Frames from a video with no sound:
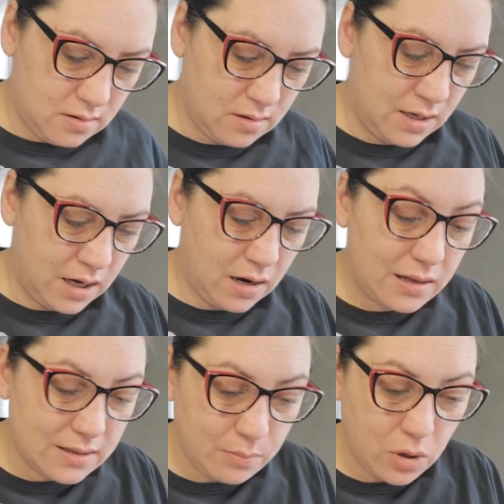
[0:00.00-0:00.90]

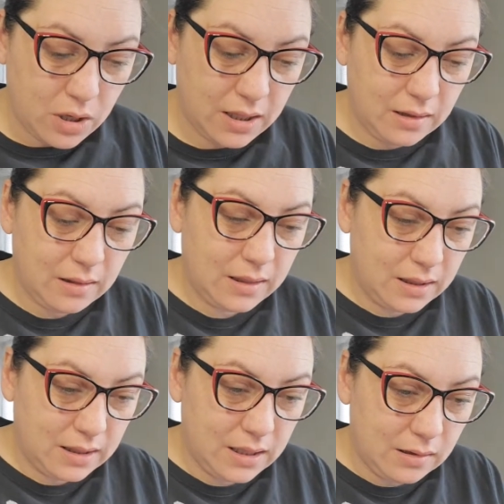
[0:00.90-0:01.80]
Here's some more little
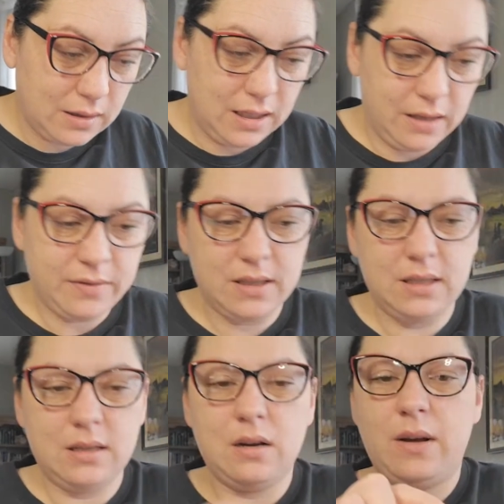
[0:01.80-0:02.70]
little leaves. These
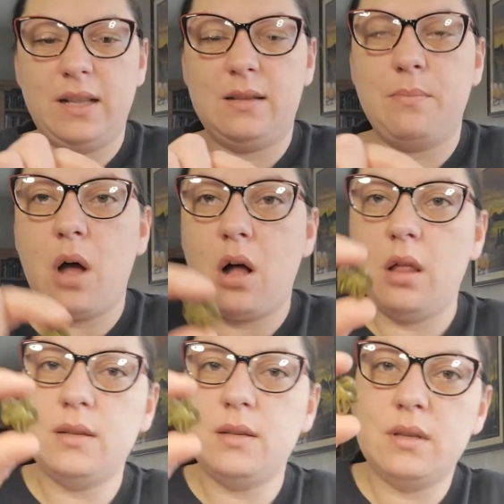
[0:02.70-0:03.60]
are quite small.
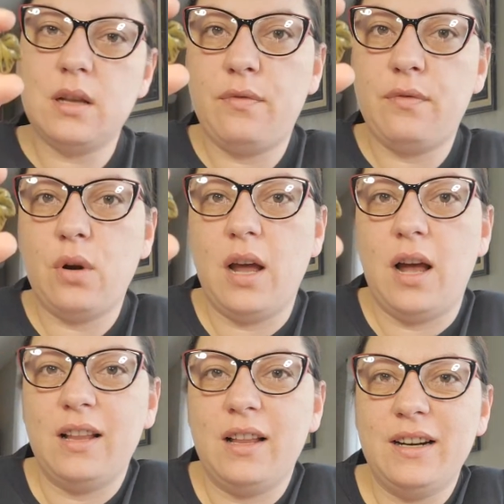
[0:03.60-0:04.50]
These ones are four
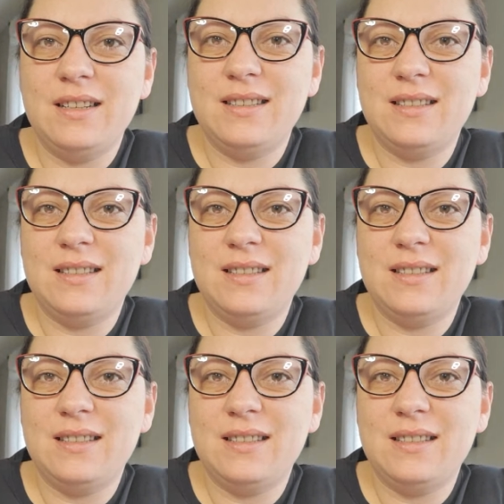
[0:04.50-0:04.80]
dollars.